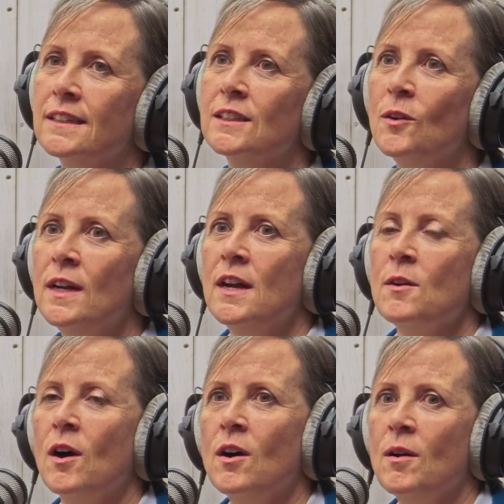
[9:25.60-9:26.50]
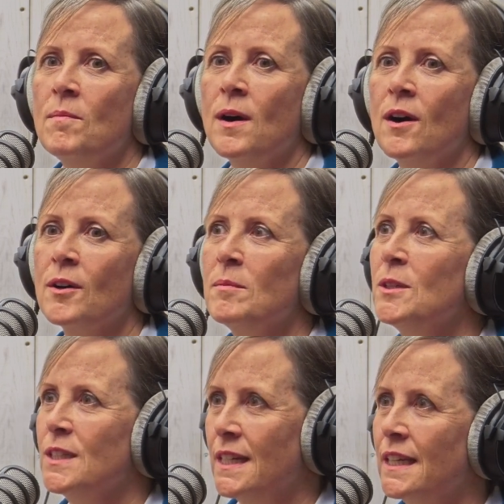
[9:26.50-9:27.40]
So our
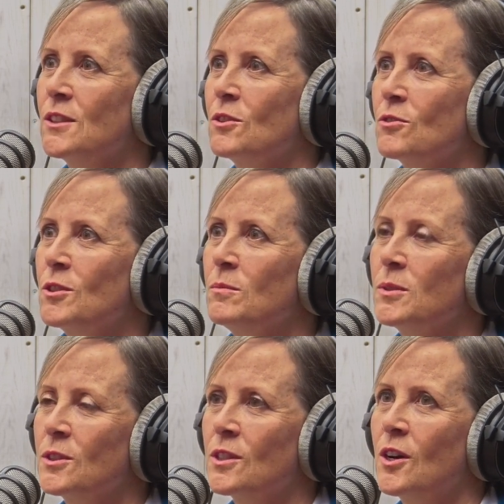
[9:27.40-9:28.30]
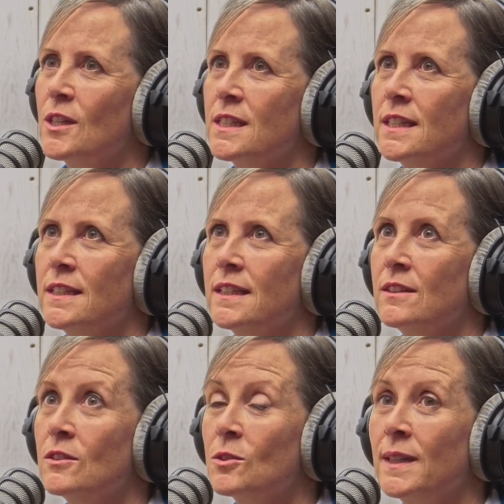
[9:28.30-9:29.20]
community liaison group started
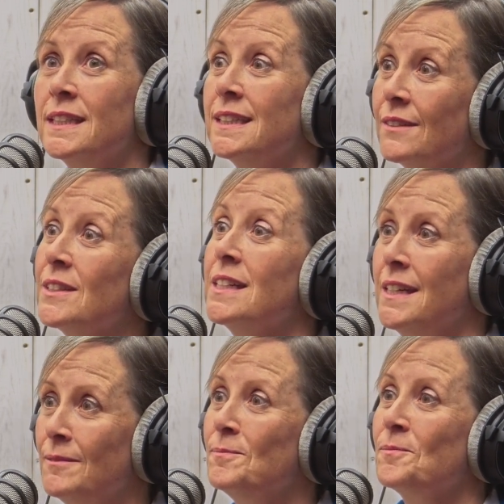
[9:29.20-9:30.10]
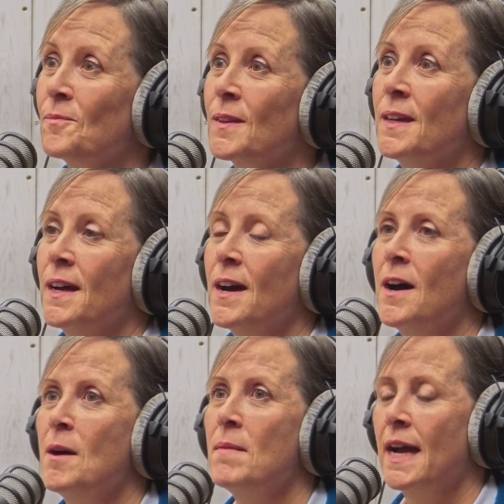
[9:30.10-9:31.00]
in 2017,
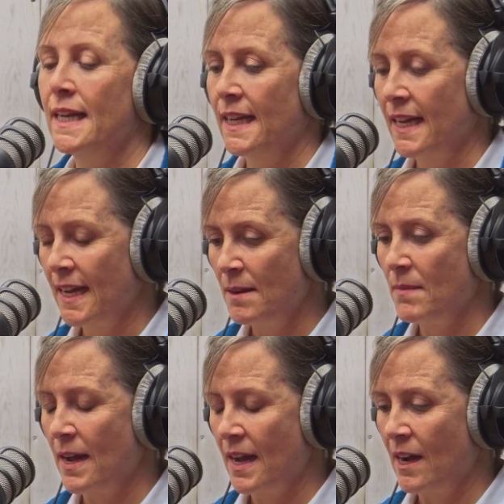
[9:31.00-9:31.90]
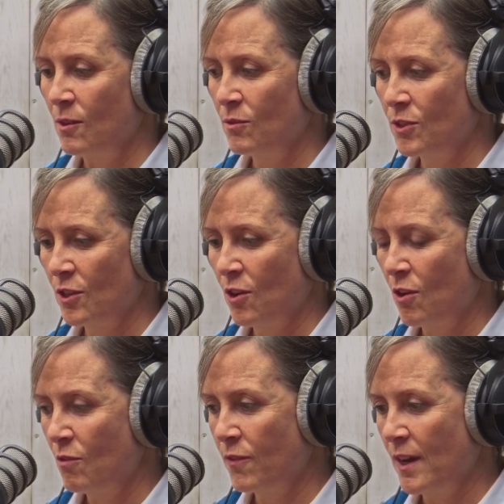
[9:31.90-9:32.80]
and it came out
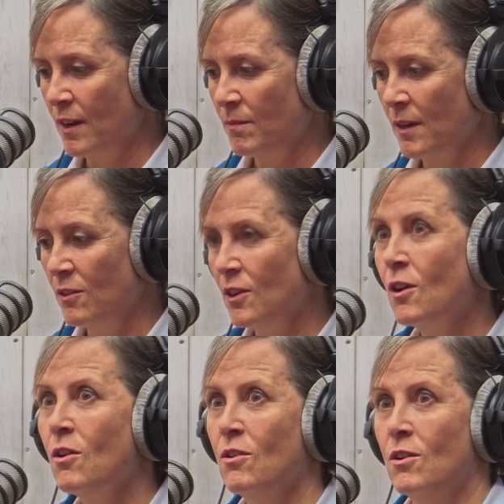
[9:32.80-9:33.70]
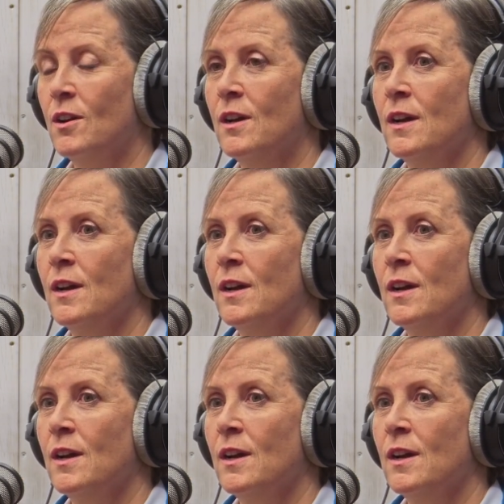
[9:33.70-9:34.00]
of a long,